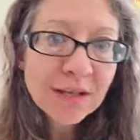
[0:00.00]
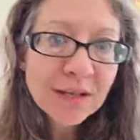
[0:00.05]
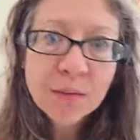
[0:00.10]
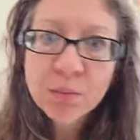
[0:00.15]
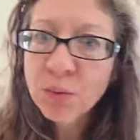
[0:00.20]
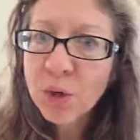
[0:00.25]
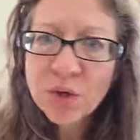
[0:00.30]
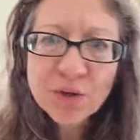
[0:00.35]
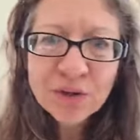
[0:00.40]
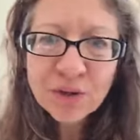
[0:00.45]
and
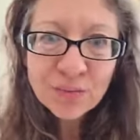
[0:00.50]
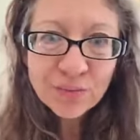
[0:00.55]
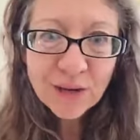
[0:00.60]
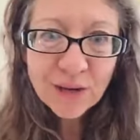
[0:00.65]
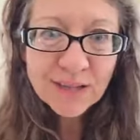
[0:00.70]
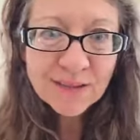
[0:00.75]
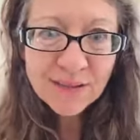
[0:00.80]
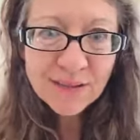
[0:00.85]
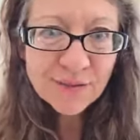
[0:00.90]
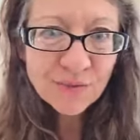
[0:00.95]
partially
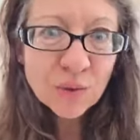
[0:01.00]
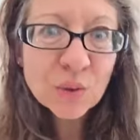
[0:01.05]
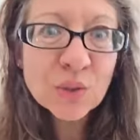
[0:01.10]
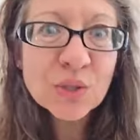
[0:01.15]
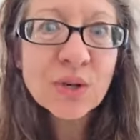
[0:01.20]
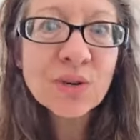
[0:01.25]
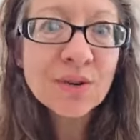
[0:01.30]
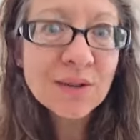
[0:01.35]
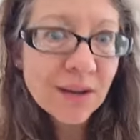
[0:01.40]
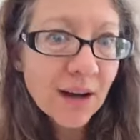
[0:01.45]
processed foods
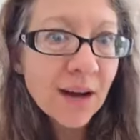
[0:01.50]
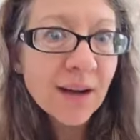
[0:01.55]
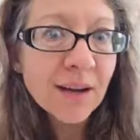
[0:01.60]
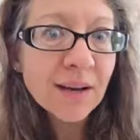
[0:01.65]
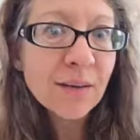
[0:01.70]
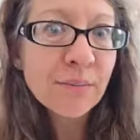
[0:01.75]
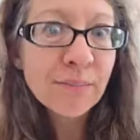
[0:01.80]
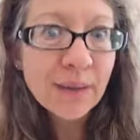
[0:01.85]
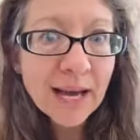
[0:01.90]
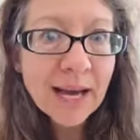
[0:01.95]
are not
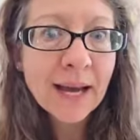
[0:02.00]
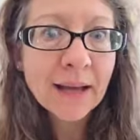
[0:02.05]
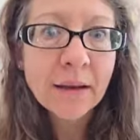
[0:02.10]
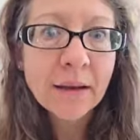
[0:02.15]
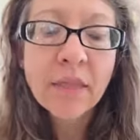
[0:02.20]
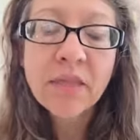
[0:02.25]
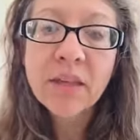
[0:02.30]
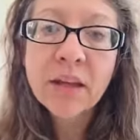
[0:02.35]
bad.